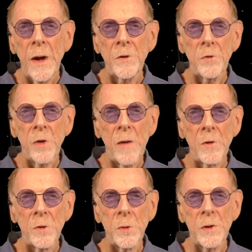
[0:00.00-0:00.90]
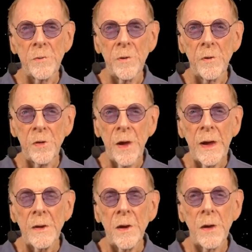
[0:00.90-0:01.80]
had to travel to a different
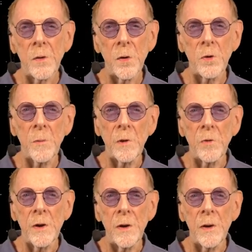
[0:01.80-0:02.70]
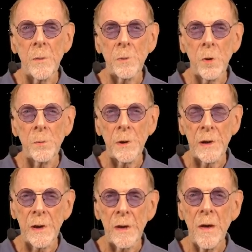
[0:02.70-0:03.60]
state in order to be treated
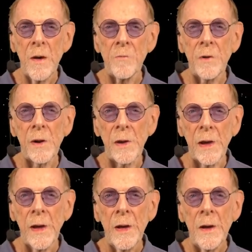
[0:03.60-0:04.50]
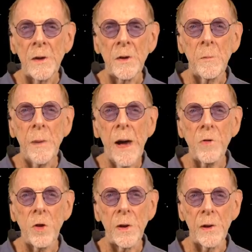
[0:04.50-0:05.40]
appropriately, fairly, and
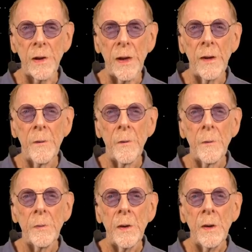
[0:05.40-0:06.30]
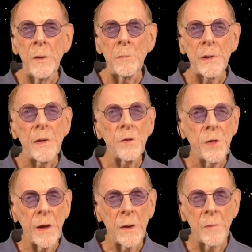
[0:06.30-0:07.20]
compassionately.
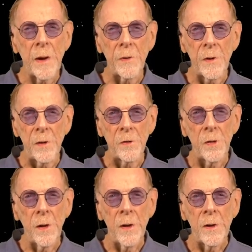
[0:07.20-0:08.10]
Please think about this.